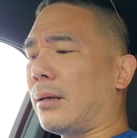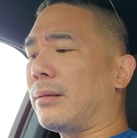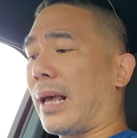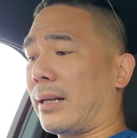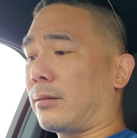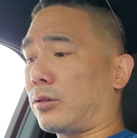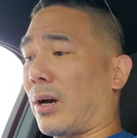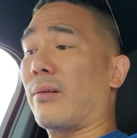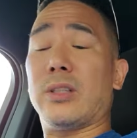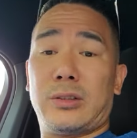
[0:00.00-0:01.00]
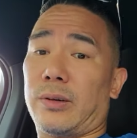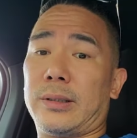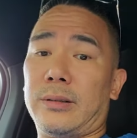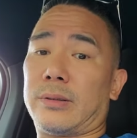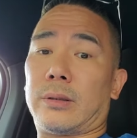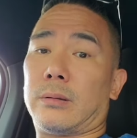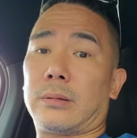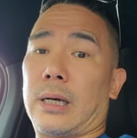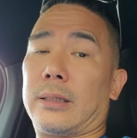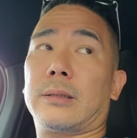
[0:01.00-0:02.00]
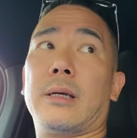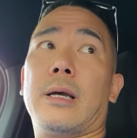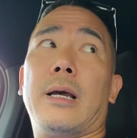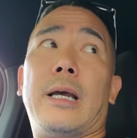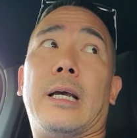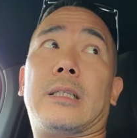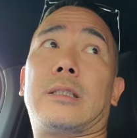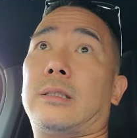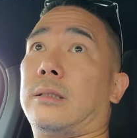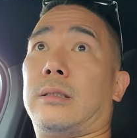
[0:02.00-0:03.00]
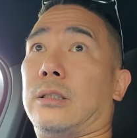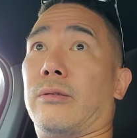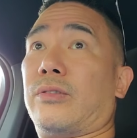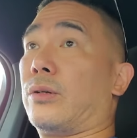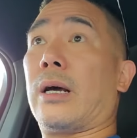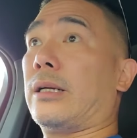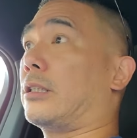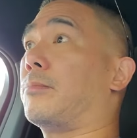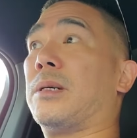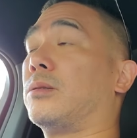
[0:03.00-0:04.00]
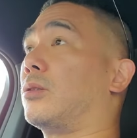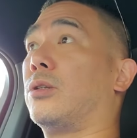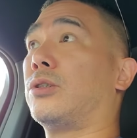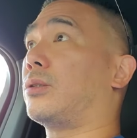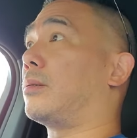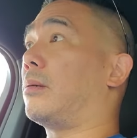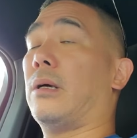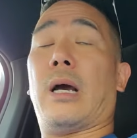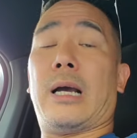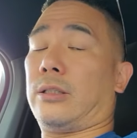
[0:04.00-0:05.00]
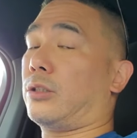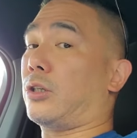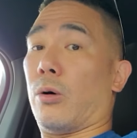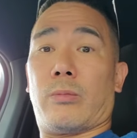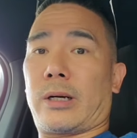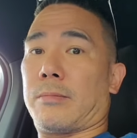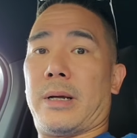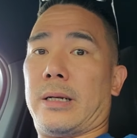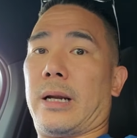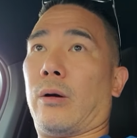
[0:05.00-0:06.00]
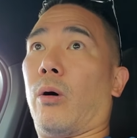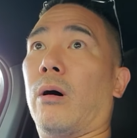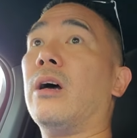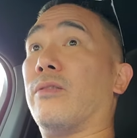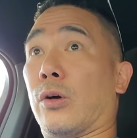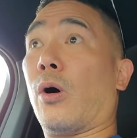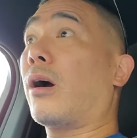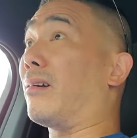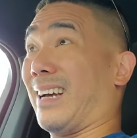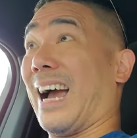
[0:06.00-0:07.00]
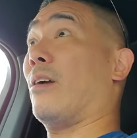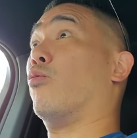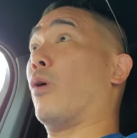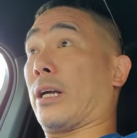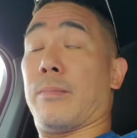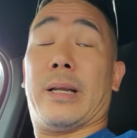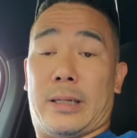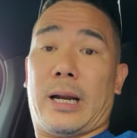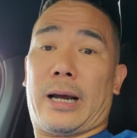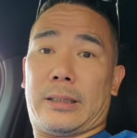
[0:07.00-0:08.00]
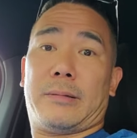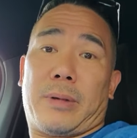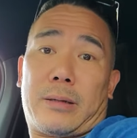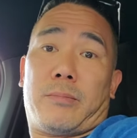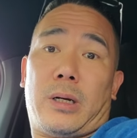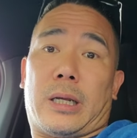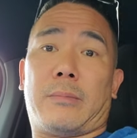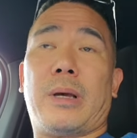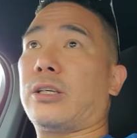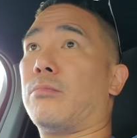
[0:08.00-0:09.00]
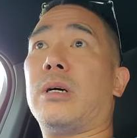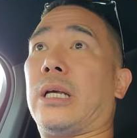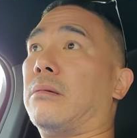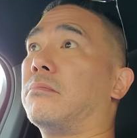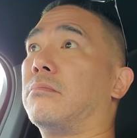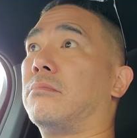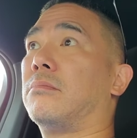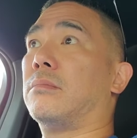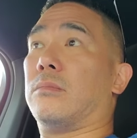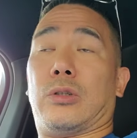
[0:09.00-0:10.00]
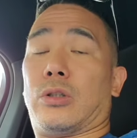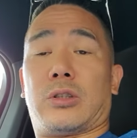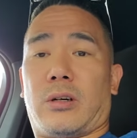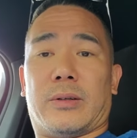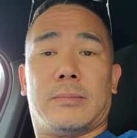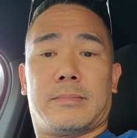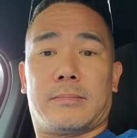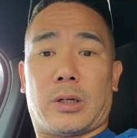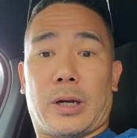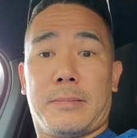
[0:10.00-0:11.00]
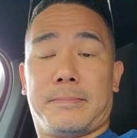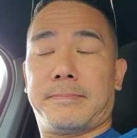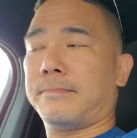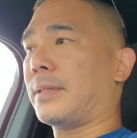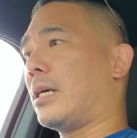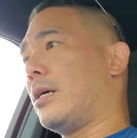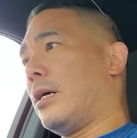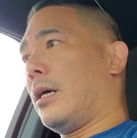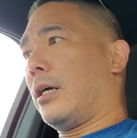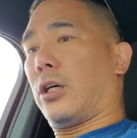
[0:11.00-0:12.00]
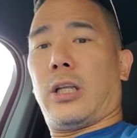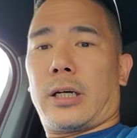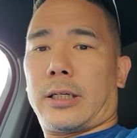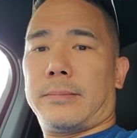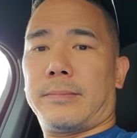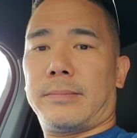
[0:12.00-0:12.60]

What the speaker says: That traveling is very difficult, guys. If you're not an experienced nurse, I don't recommend it at all. If you are, I recommend it highly. Make money. Make your money. You deserve it. Okay? Good luck.